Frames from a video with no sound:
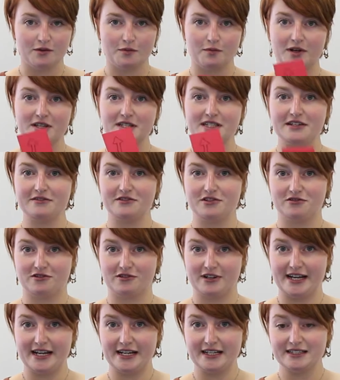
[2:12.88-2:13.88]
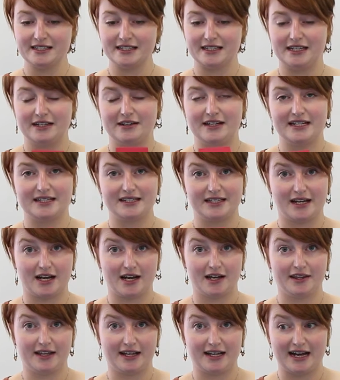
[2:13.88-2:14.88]
Once you've drawn it, you need to
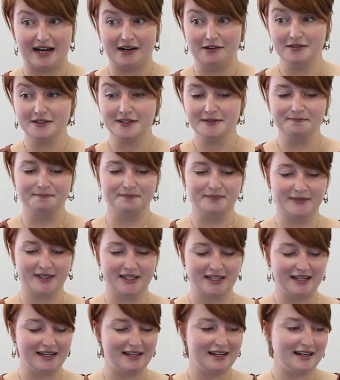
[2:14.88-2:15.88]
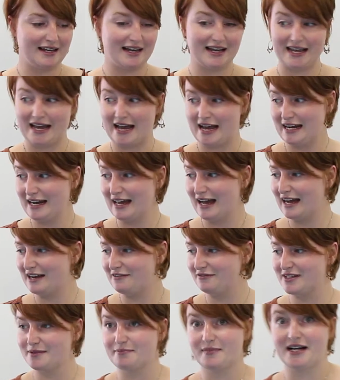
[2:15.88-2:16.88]
cut that out. Again,
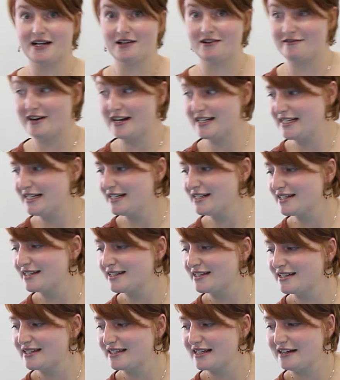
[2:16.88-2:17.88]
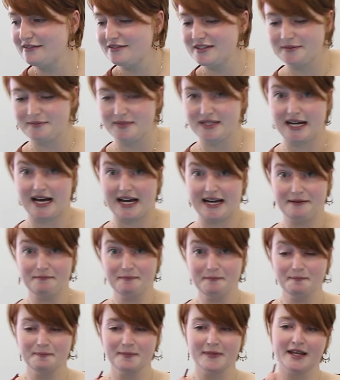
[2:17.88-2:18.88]
I've done mine already just to save some
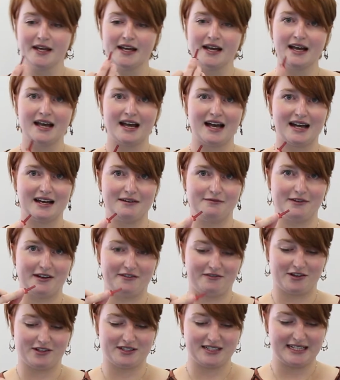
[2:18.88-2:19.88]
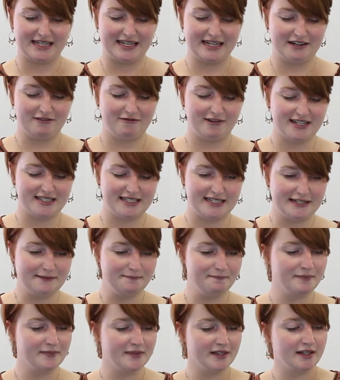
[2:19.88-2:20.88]
time and I've got it here ready.
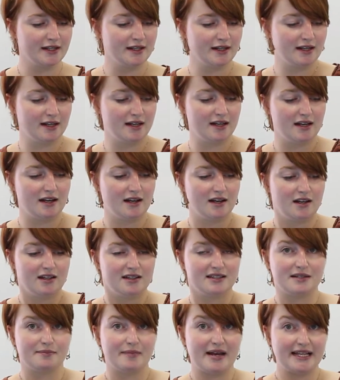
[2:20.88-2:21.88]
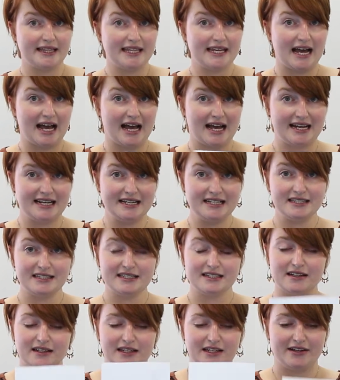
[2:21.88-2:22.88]
To make the
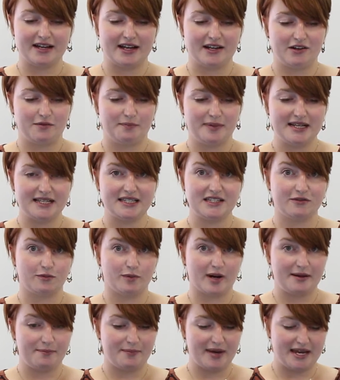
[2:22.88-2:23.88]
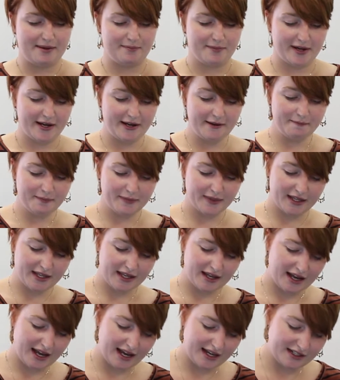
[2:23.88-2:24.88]
eyes, you get your piece of white paper
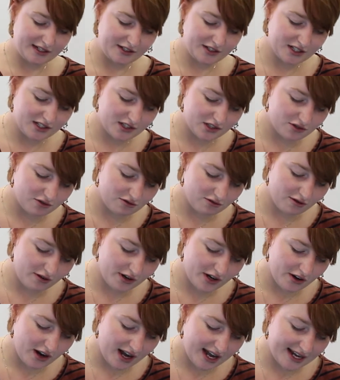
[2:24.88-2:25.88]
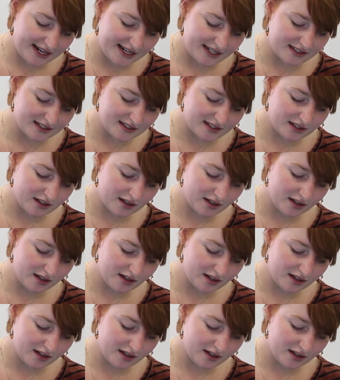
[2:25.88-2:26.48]
and you just draw your eyes